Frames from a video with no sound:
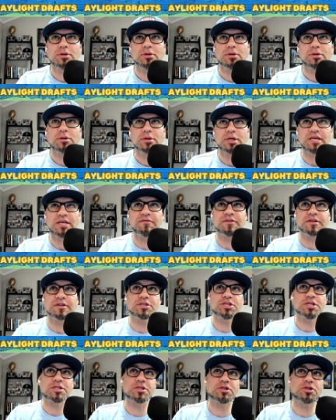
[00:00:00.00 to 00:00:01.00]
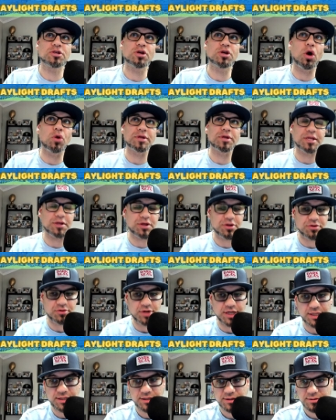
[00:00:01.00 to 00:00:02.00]
even just go with the
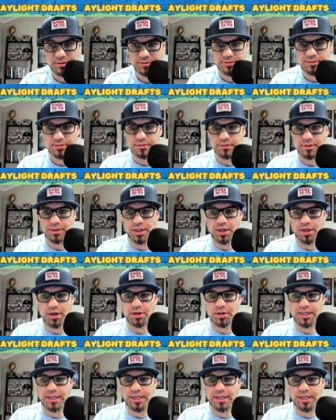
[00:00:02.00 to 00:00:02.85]
3, you know,